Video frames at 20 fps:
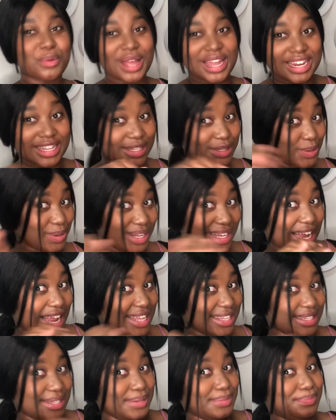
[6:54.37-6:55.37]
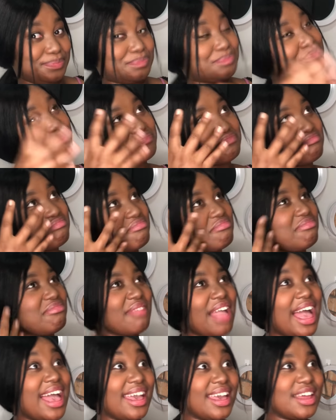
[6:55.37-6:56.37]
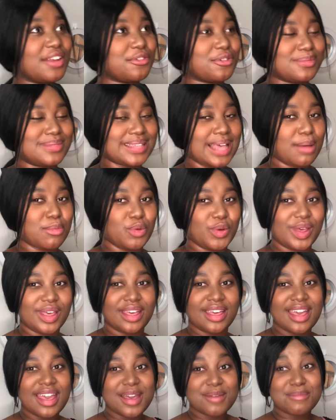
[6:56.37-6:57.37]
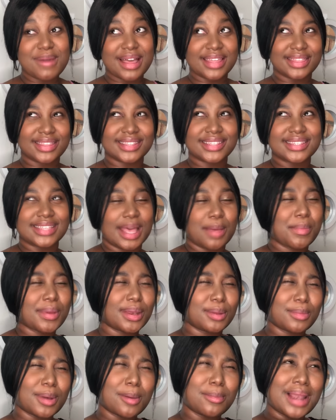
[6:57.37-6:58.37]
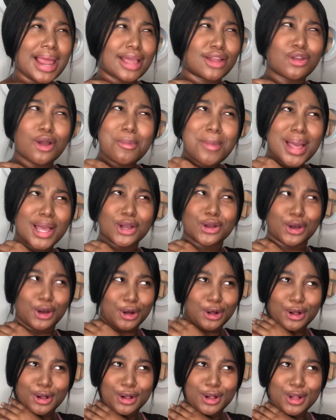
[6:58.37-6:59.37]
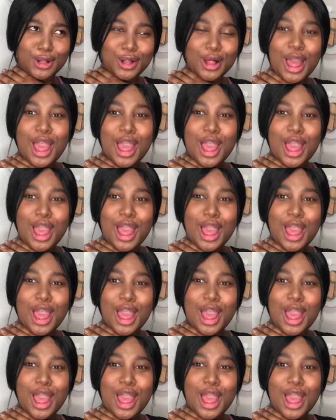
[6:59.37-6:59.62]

know. I heard from somewhere, but this is happening. I'm like, no, my girl,